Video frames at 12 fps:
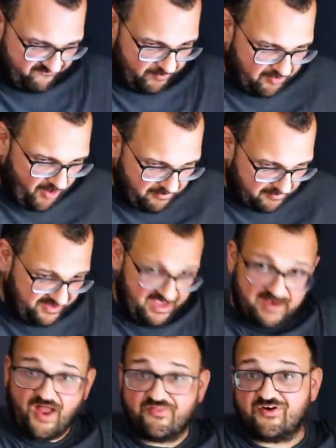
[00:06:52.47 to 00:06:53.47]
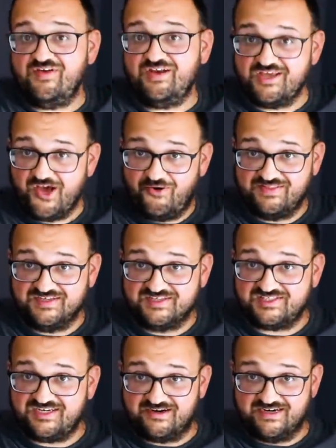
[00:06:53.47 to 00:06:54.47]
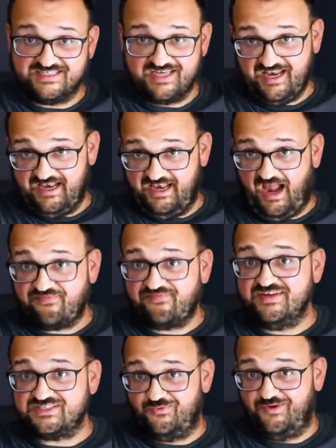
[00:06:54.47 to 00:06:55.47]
for probably another video in this series, not this